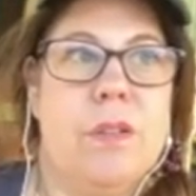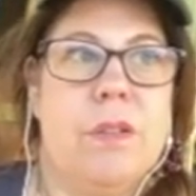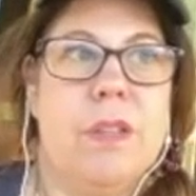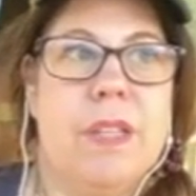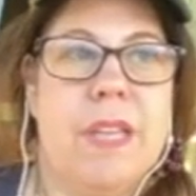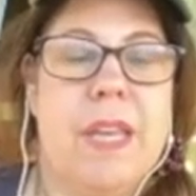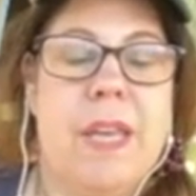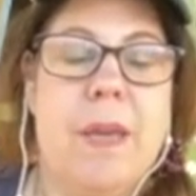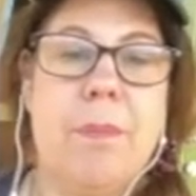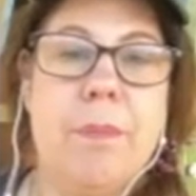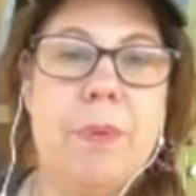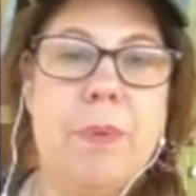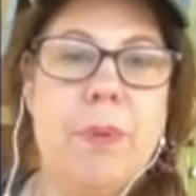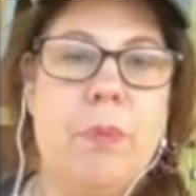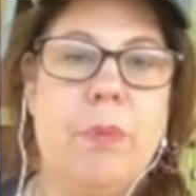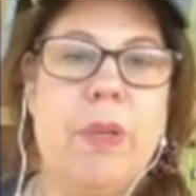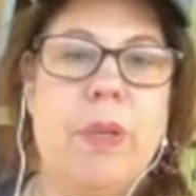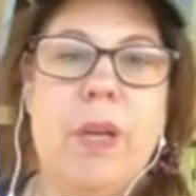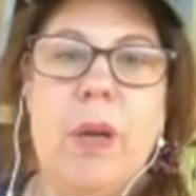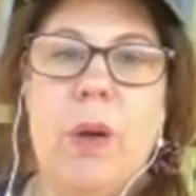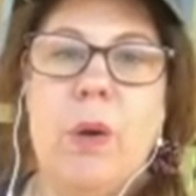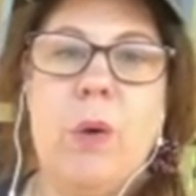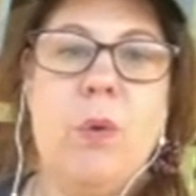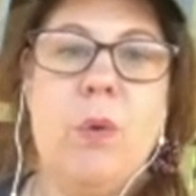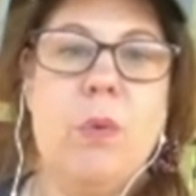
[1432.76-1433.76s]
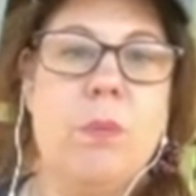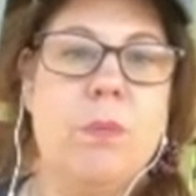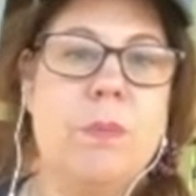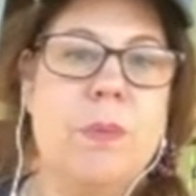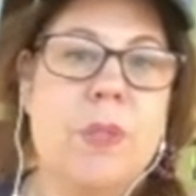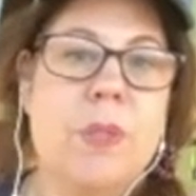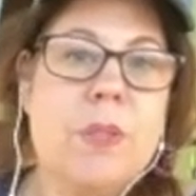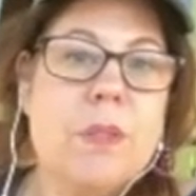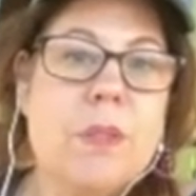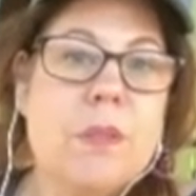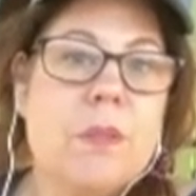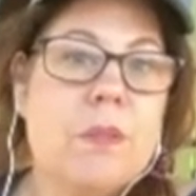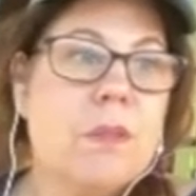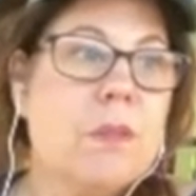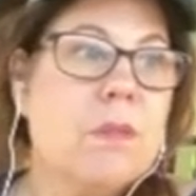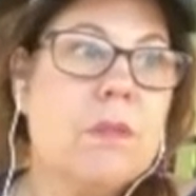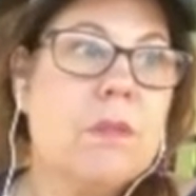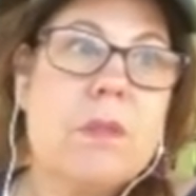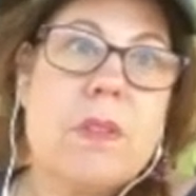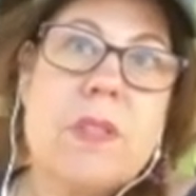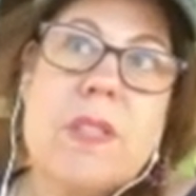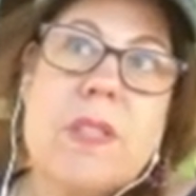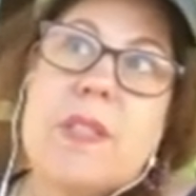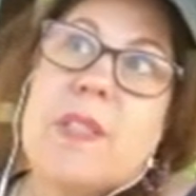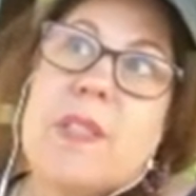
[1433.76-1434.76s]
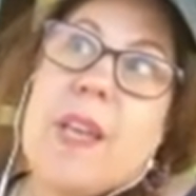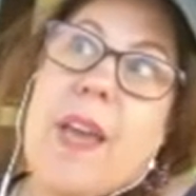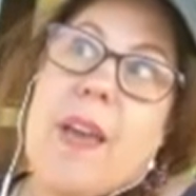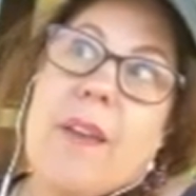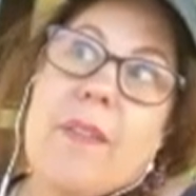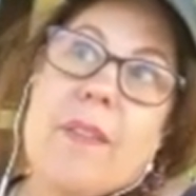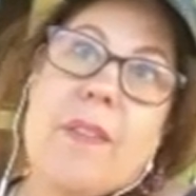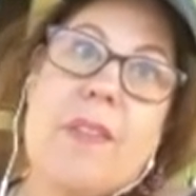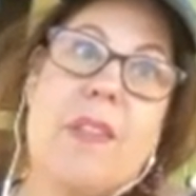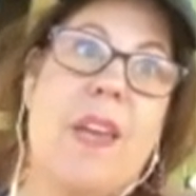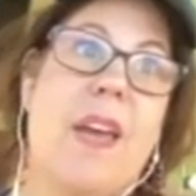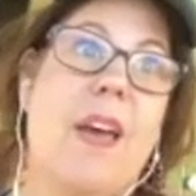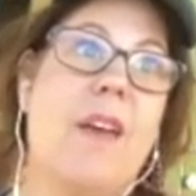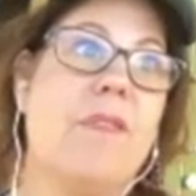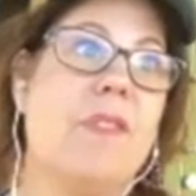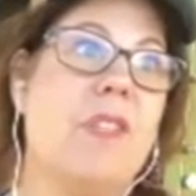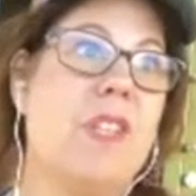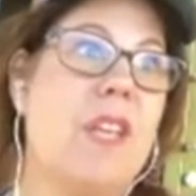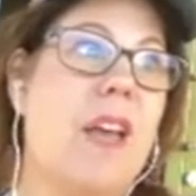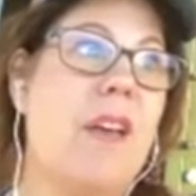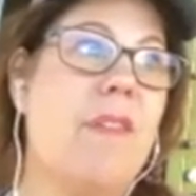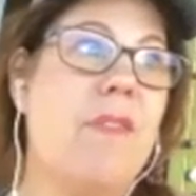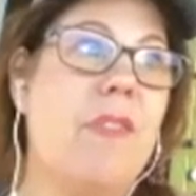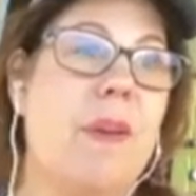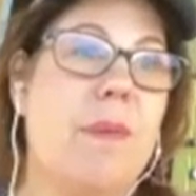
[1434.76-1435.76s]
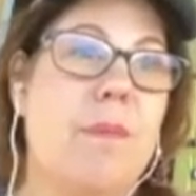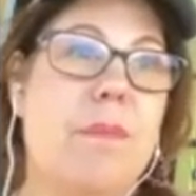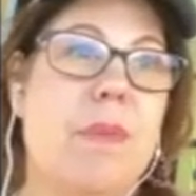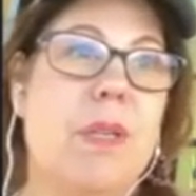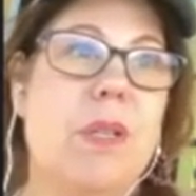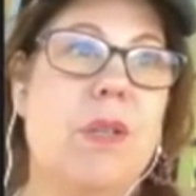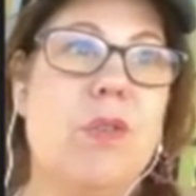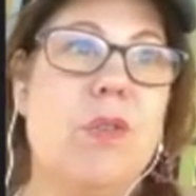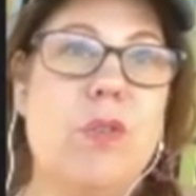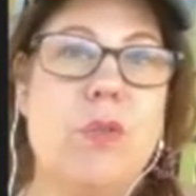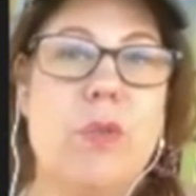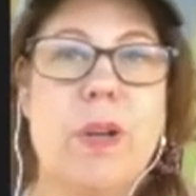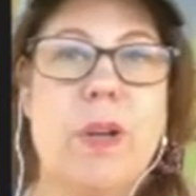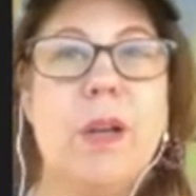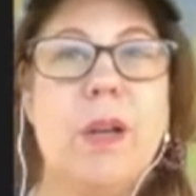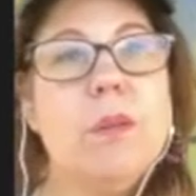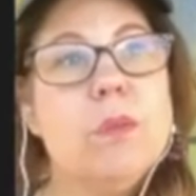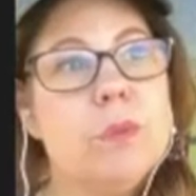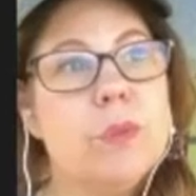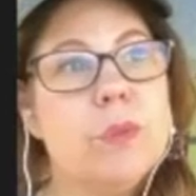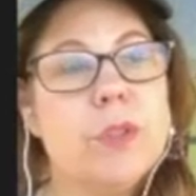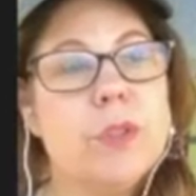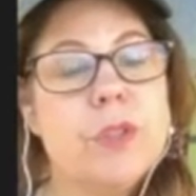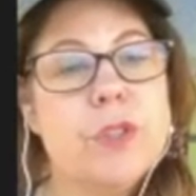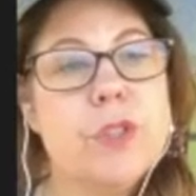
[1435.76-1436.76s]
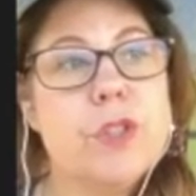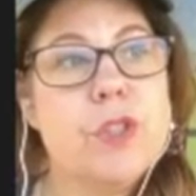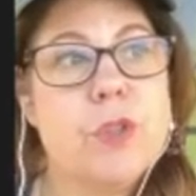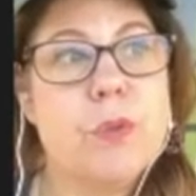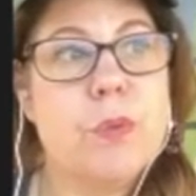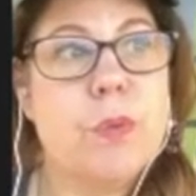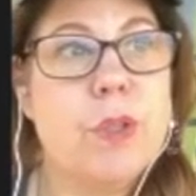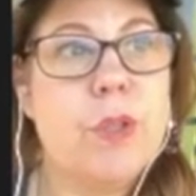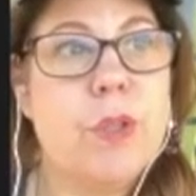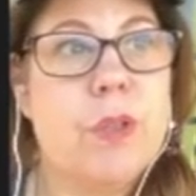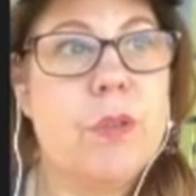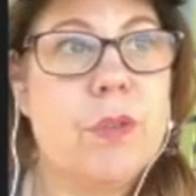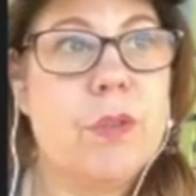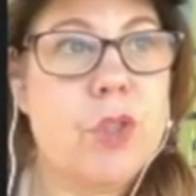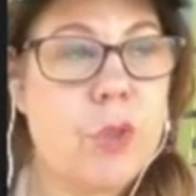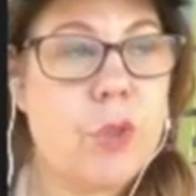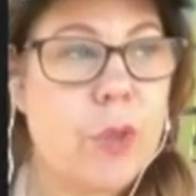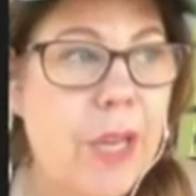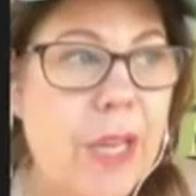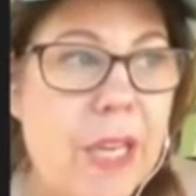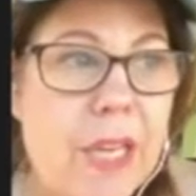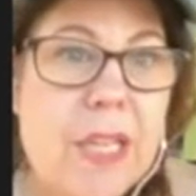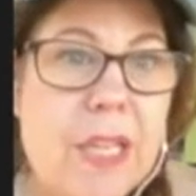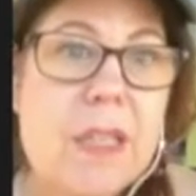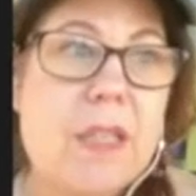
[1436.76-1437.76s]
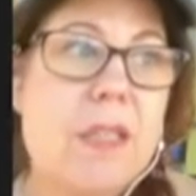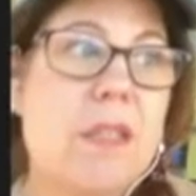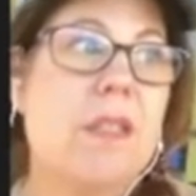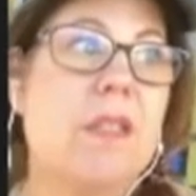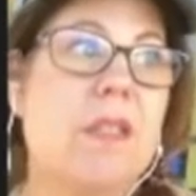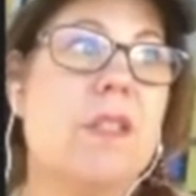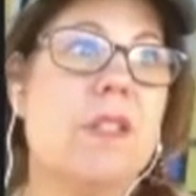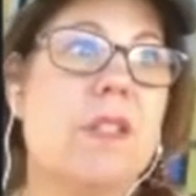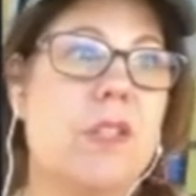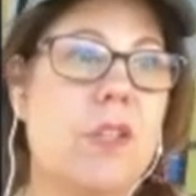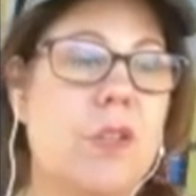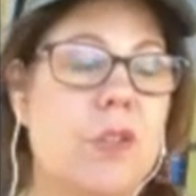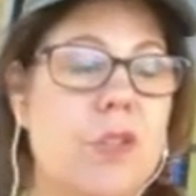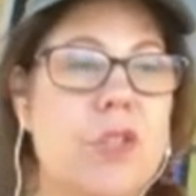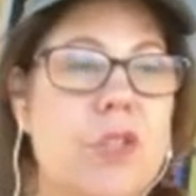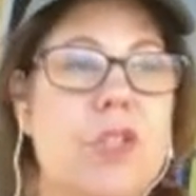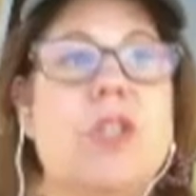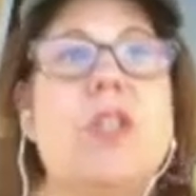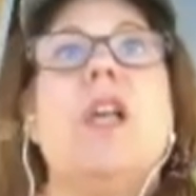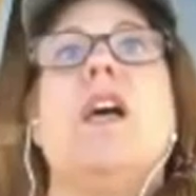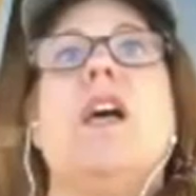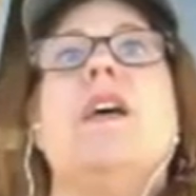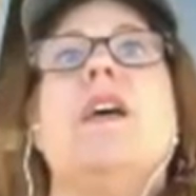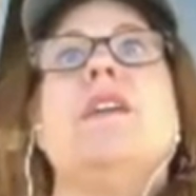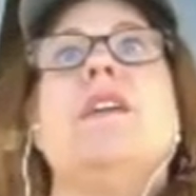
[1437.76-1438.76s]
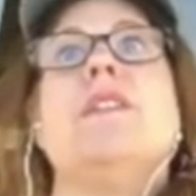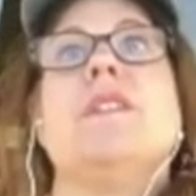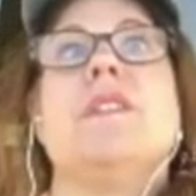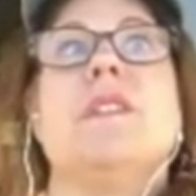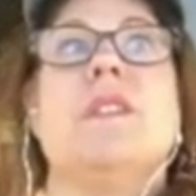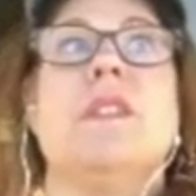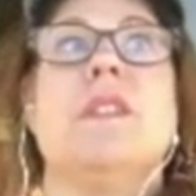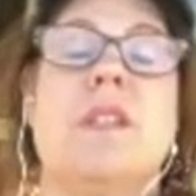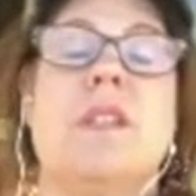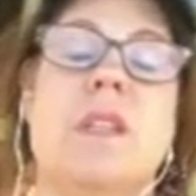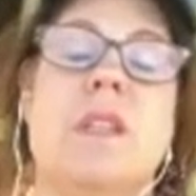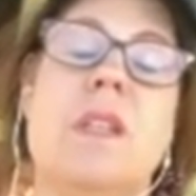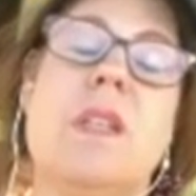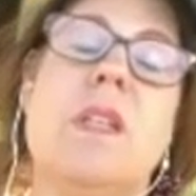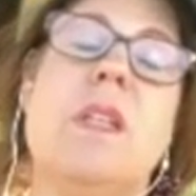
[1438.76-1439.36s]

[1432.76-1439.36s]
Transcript: can't be rehomed. They have to have that middle ground where they're trained and socialized. And